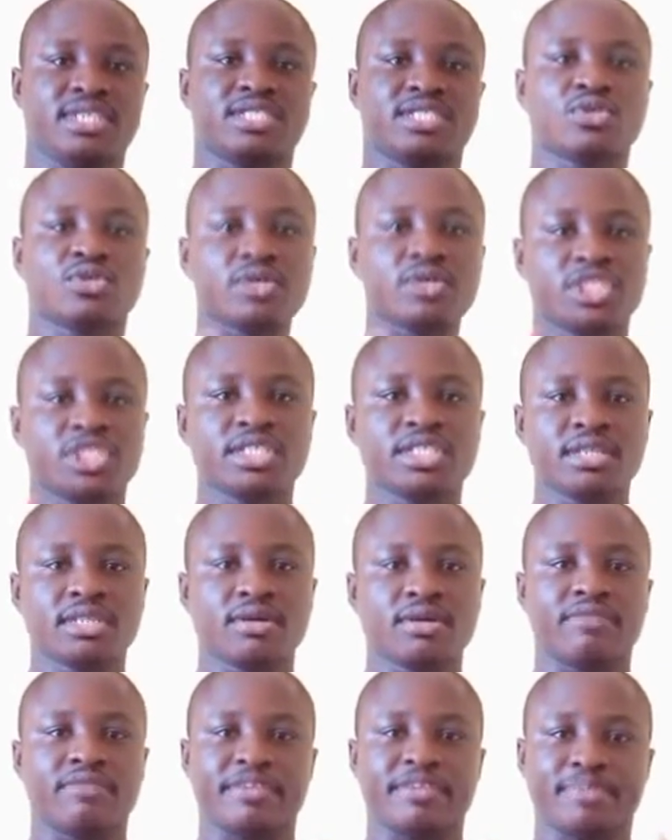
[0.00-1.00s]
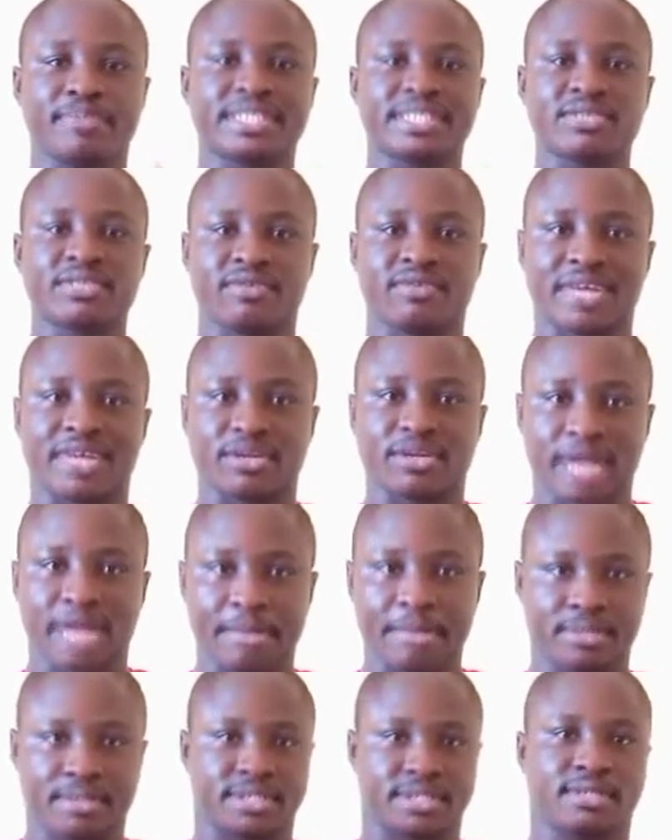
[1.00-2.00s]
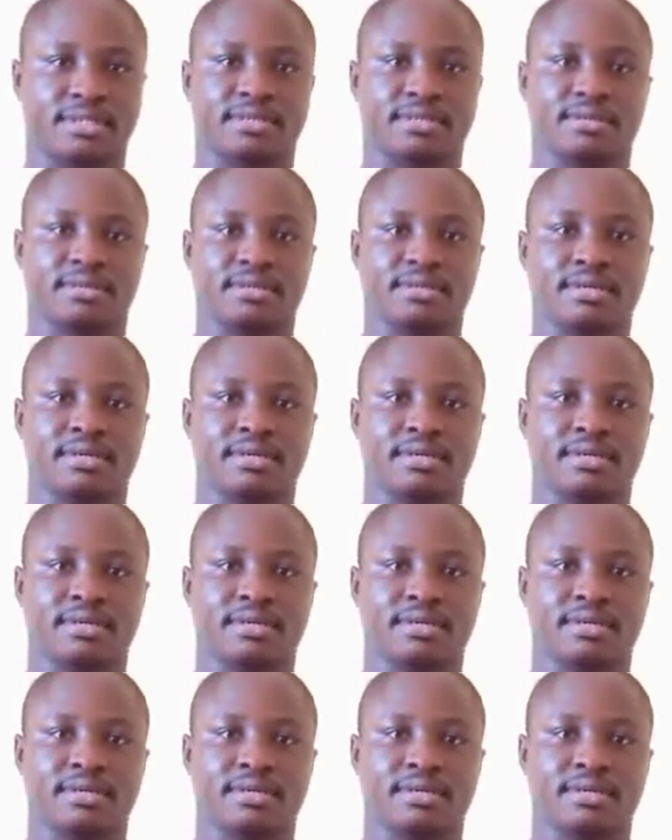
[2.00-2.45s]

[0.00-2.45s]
the touching of the person of another person.